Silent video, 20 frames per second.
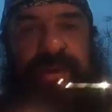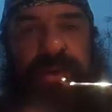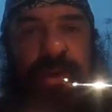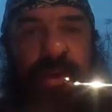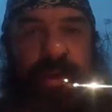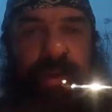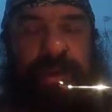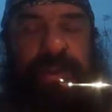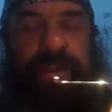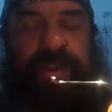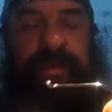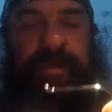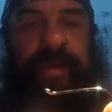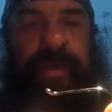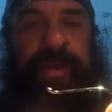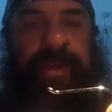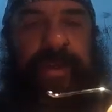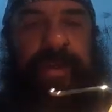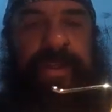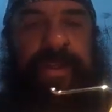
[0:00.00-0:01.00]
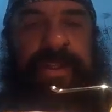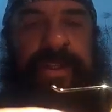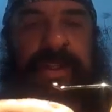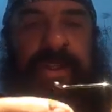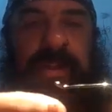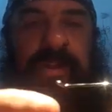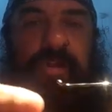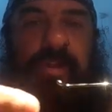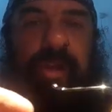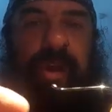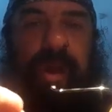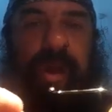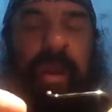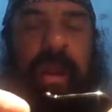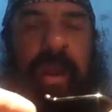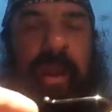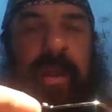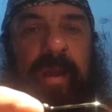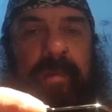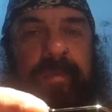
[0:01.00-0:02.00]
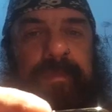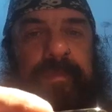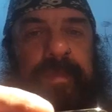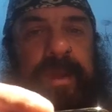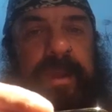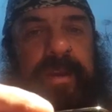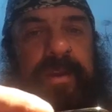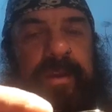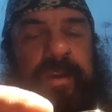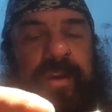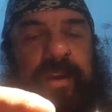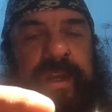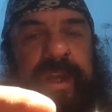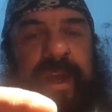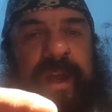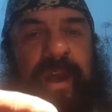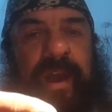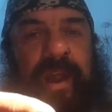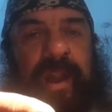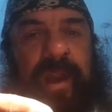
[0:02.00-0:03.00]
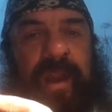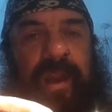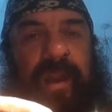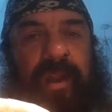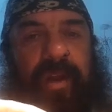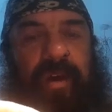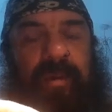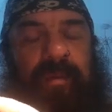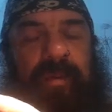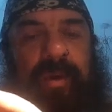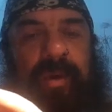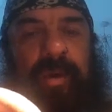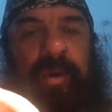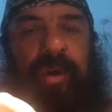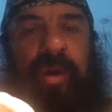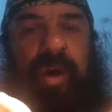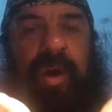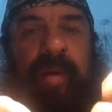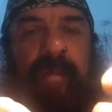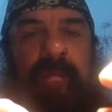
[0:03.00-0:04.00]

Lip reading: hooks because you get a lot more